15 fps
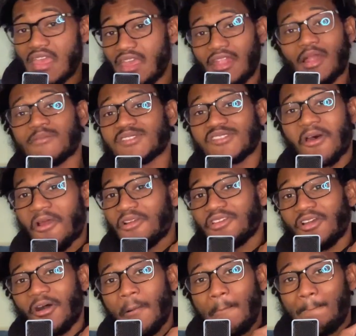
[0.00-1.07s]
And I'm sorry,
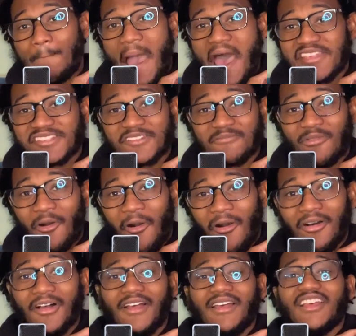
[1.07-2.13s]
y'all,
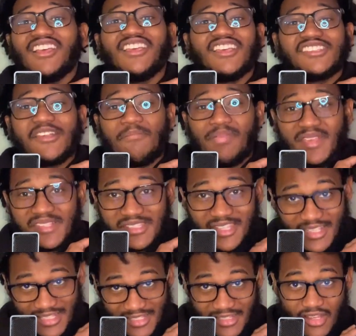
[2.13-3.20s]
basketball is a
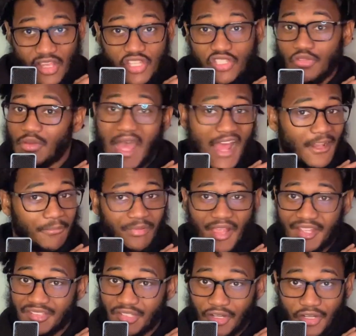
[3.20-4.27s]
business. You got to
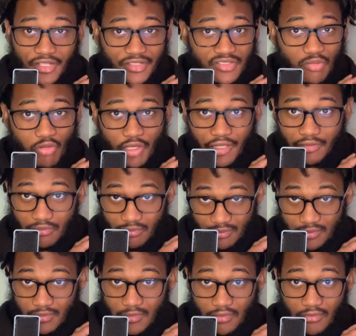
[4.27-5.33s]
play dirty to win.
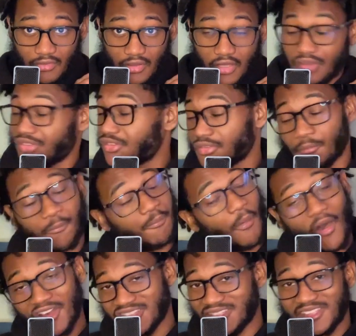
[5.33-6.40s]
The
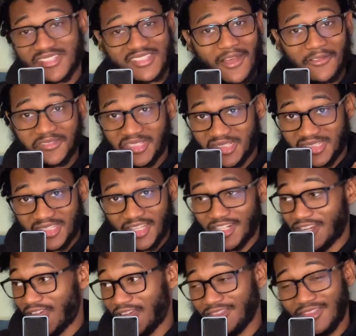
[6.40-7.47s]
Boston Celtics did
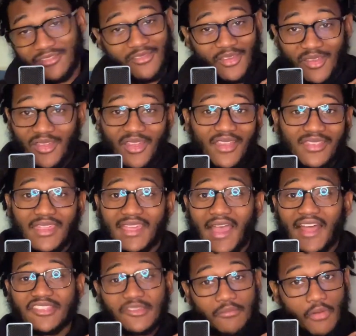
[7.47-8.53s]
it, and they
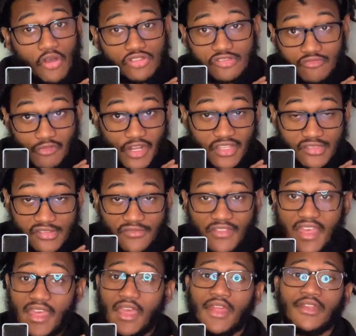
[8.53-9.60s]
got the most rings of
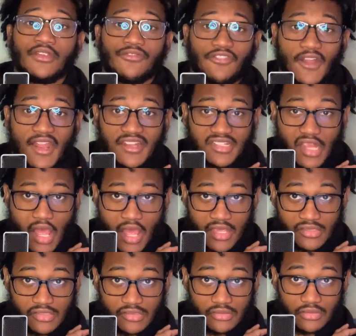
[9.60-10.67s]
any
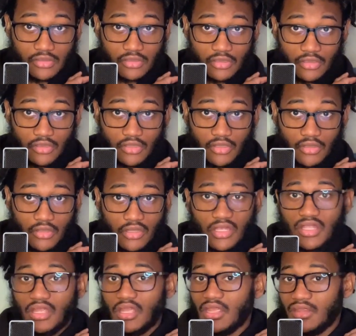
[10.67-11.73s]
franchise
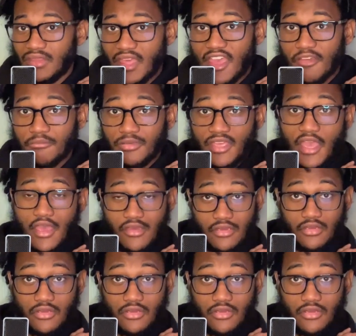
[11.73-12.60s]
in the NBA.